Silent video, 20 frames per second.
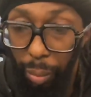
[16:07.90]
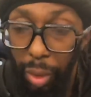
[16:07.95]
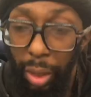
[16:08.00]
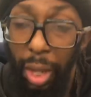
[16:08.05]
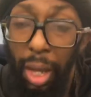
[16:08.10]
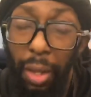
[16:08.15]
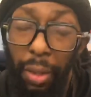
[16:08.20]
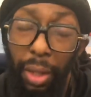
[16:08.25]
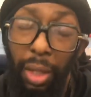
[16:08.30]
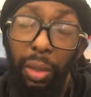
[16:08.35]

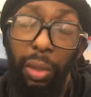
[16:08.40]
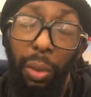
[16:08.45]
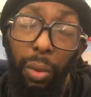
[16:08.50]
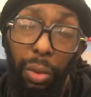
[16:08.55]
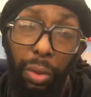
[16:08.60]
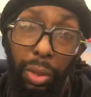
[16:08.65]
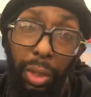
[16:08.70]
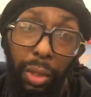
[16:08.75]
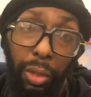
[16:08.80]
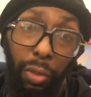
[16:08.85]
I think those
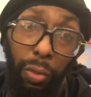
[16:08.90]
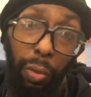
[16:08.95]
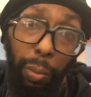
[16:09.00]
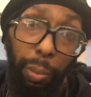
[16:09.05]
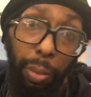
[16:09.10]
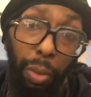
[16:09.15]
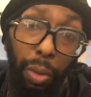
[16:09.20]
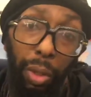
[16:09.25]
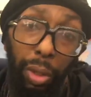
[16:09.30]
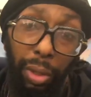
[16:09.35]
things are
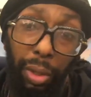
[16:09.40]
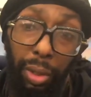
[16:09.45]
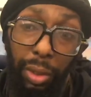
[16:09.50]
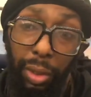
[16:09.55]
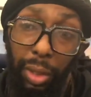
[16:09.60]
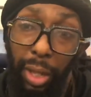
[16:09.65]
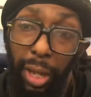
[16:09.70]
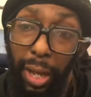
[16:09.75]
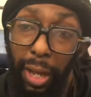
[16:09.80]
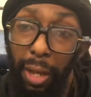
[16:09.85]
important, is
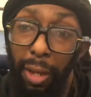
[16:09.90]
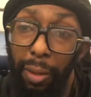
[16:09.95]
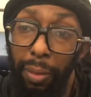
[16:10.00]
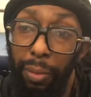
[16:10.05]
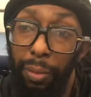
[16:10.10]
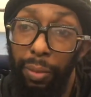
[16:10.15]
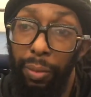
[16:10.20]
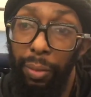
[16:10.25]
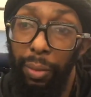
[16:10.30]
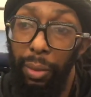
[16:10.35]
to have
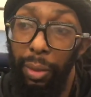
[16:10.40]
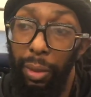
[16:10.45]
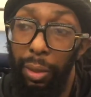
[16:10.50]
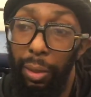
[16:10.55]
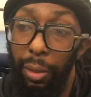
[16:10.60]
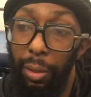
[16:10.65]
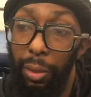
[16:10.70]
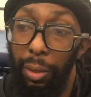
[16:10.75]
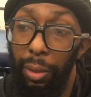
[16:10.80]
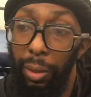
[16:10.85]

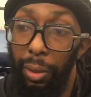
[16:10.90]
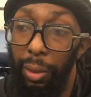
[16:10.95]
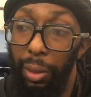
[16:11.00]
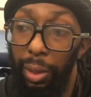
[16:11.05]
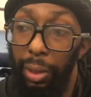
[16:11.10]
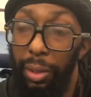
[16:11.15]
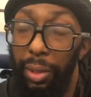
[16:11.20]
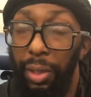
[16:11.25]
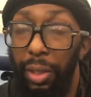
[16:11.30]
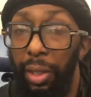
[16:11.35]
a
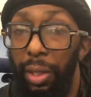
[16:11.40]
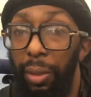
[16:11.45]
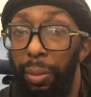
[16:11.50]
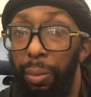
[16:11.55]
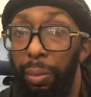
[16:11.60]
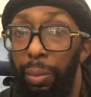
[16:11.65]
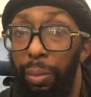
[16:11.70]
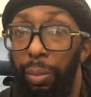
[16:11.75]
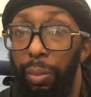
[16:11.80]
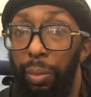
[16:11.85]

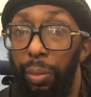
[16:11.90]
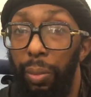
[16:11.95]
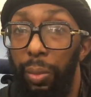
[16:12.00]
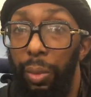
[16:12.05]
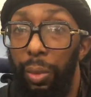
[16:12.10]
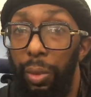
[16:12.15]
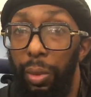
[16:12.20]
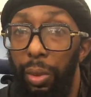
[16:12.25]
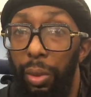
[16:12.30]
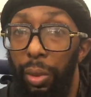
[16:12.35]
team,
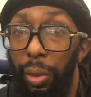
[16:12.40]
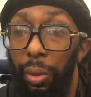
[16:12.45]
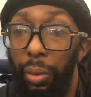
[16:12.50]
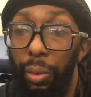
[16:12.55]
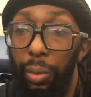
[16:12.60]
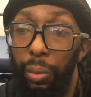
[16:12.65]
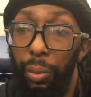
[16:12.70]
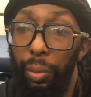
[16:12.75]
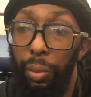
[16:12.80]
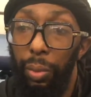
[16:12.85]
you know,